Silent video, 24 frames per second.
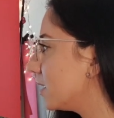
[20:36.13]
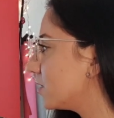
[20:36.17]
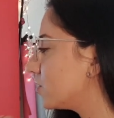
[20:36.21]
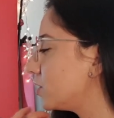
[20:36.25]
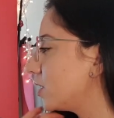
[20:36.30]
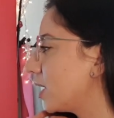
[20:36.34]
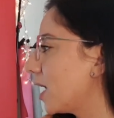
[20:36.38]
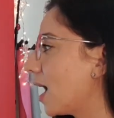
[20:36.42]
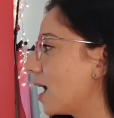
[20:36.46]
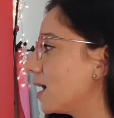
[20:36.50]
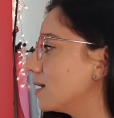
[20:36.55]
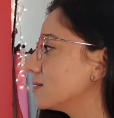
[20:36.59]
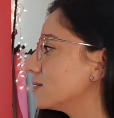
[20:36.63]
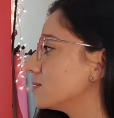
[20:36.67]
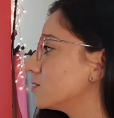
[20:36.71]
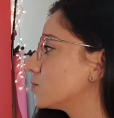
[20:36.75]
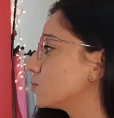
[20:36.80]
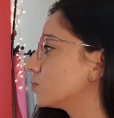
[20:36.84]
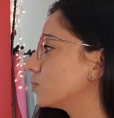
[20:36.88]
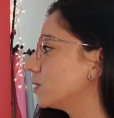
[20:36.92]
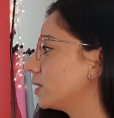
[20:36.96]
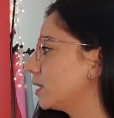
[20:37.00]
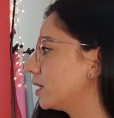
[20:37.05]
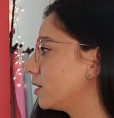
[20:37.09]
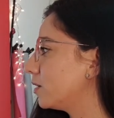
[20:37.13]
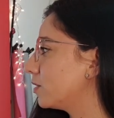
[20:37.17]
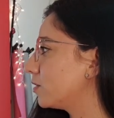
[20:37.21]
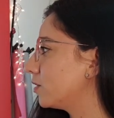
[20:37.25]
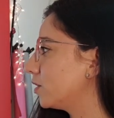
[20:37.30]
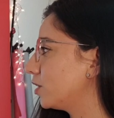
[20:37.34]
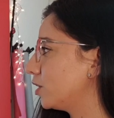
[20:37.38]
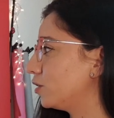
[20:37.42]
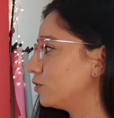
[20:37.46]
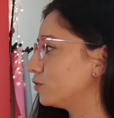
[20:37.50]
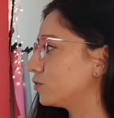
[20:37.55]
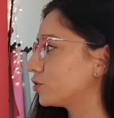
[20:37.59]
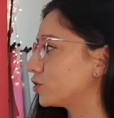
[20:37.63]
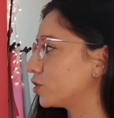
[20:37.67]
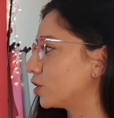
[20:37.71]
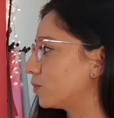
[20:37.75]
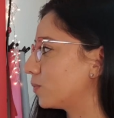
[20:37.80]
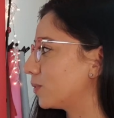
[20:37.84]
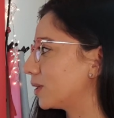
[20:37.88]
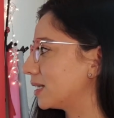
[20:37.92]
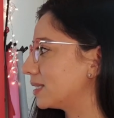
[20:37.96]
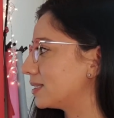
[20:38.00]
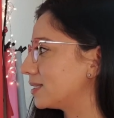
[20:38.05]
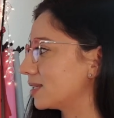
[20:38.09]
She has this really cute, cute shirt
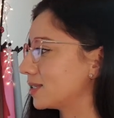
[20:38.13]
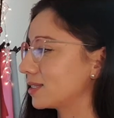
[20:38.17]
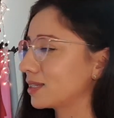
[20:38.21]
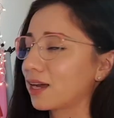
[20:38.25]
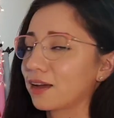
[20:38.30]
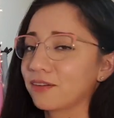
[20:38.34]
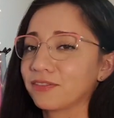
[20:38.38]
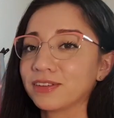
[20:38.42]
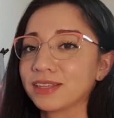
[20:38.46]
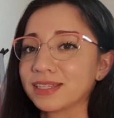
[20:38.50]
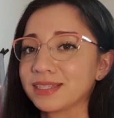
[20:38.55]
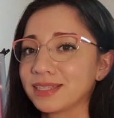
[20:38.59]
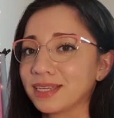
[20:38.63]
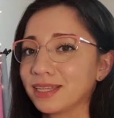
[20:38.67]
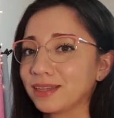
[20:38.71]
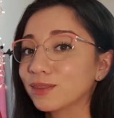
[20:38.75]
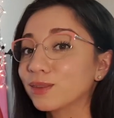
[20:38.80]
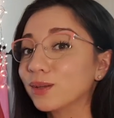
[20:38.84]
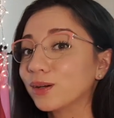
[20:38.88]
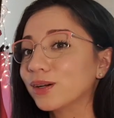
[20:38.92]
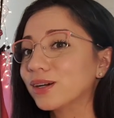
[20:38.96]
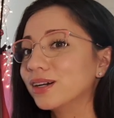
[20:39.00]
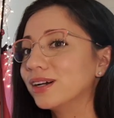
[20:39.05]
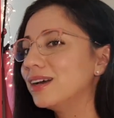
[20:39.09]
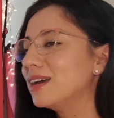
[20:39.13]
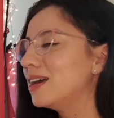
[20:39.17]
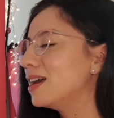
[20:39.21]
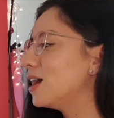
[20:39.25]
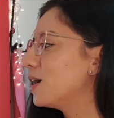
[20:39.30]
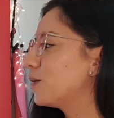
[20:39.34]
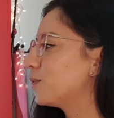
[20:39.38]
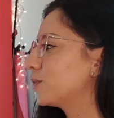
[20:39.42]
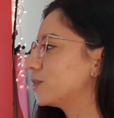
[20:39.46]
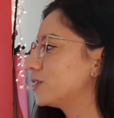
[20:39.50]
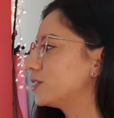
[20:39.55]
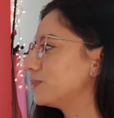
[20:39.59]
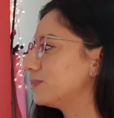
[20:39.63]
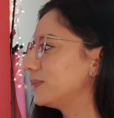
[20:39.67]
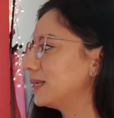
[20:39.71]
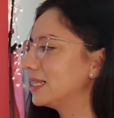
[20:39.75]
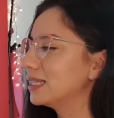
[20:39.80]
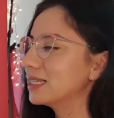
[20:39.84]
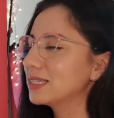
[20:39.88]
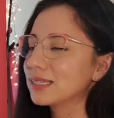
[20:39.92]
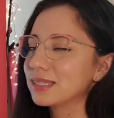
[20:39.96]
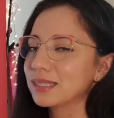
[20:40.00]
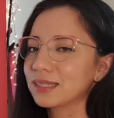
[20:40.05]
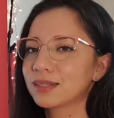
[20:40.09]
where it says cafecito, which
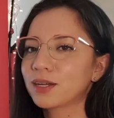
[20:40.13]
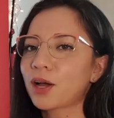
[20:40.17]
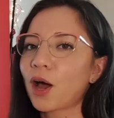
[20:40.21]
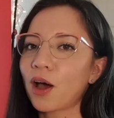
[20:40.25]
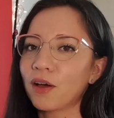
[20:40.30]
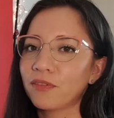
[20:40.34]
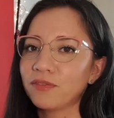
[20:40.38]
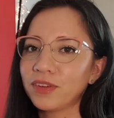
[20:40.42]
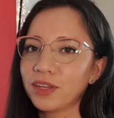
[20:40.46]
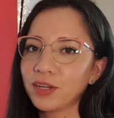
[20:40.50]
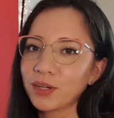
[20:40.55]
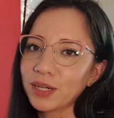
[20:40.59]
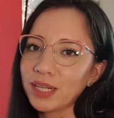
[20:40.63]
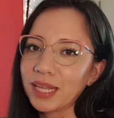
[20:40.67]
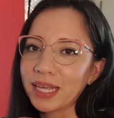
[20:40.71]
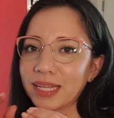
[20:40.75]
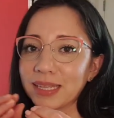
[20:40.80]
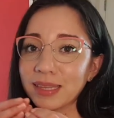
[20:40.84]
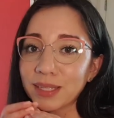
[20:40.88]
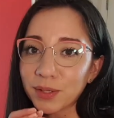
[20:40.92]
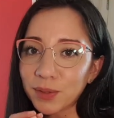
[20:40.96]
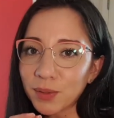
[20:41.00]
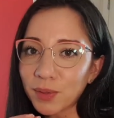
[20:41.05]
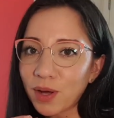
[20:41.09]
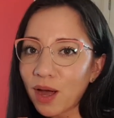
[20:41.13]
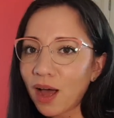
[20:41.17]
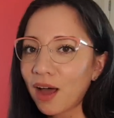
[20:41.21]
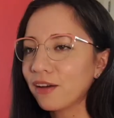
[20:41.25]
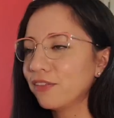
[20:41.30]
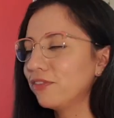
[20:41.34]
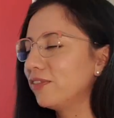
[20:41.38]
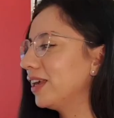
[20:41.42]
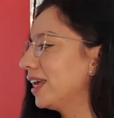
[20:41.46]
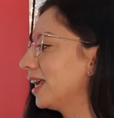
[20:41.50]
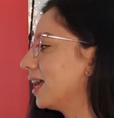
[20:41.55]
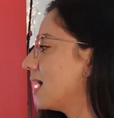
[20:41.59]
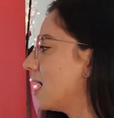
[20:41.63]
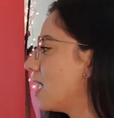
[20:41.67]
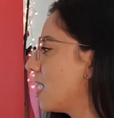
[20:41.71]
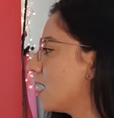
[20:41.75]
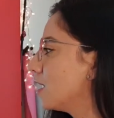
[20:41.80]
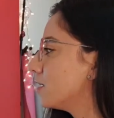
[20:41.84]
means coffee or like little coffee.